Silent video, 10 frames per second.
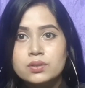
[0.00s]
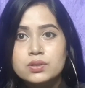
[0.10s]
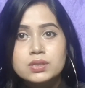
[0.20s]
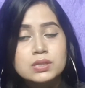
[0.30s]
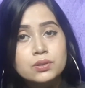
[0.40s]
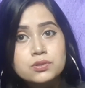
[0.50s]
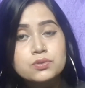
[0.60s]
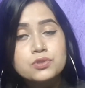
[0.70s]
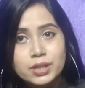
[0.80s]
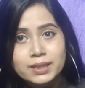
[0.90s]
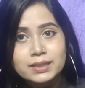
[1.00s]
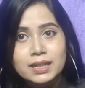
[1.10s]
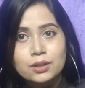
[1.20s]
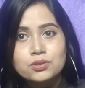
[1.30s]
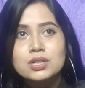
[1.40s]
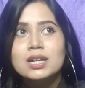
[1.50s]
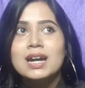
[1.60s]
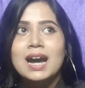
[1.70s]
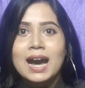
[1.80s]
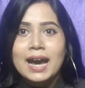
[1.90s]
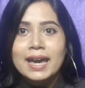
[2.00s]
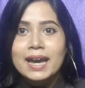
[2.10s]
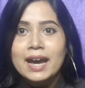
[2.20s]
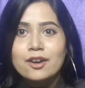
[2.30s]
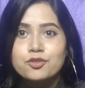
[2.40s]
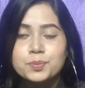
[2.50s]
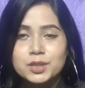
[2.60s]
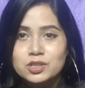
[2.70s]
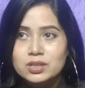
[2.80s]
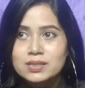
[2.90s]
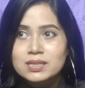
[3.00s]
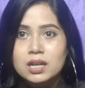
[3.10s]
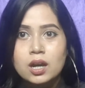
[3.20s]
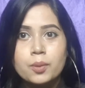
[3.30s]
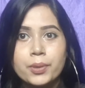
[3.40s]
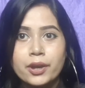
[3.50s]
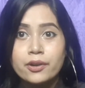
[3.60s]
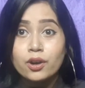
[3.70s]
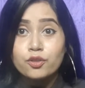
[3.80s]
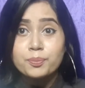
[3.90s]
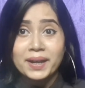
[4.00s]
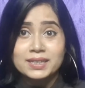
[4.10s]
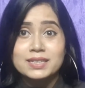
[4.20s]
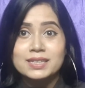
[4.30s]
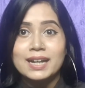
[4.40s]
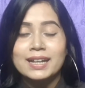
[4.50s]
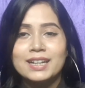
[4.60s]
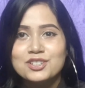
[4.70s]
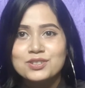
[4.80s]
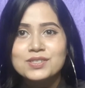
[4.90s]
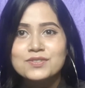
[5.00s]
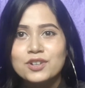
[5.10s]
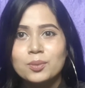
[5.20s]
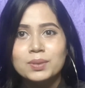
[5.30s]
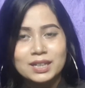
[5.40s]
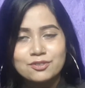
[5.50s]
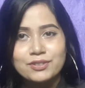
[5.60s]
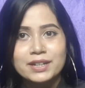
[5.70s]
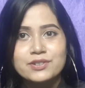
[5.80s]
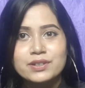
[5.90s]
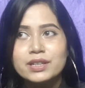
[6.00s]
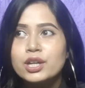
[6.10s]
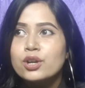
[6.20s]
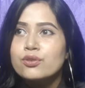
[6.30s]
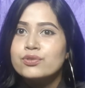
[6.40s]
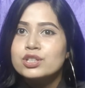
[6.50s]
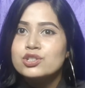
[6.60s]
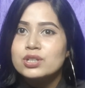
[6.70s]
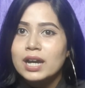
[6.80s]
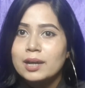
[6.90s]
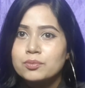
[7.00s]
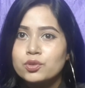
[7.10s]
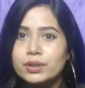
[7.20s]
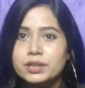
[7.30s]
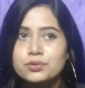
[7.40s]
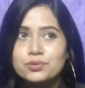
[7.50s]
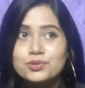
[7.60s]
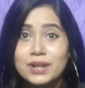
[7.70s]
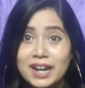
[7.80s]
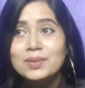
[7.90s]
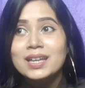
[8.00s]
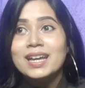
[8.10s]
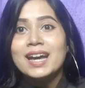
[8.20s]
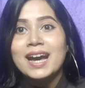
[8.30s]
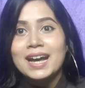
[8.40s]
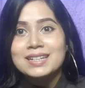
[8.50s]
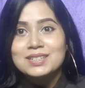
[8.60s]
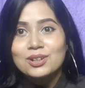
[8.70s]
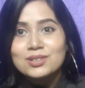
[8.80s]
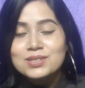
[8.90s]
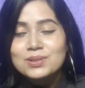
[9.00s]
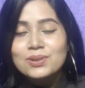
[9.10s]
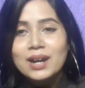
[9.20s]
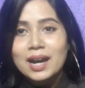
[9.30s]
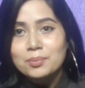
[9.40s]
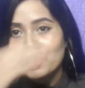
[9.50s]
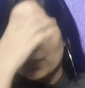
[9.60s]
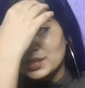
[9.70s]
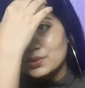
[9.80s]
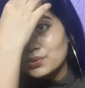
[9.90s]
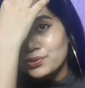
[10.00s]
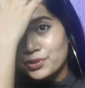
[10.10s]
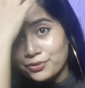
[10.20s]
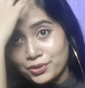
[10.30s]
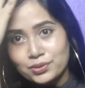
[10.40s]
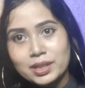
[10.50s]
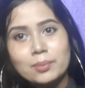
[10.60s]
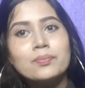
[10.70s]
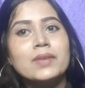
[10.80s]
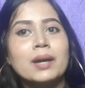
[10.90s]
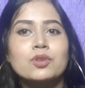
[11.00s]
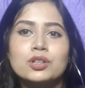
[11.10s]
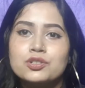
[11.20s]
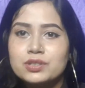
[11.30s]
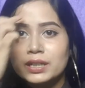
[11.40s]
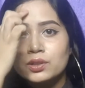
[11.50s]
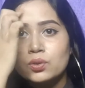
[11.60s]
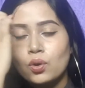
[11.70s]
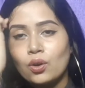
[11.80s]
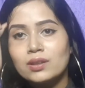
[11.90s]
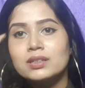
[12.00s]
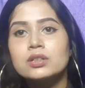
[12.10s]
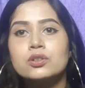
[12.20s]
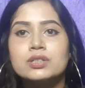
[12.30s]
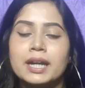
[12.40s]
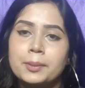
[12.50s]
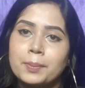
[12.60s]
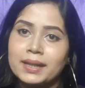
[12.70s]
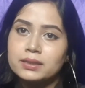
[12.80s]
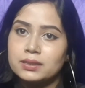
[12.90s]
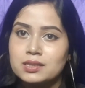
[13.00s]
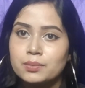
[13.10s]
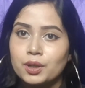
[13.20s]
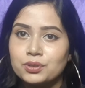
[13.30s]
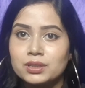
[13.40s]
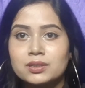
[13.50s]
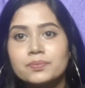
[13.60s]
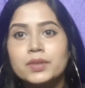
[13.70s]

So to check that out, I have purchased a pair of magnetic eyelashes from Club Factory, which I'm going to try, and also I'm going to review them. I'm going to tell you all the good and bad things about it.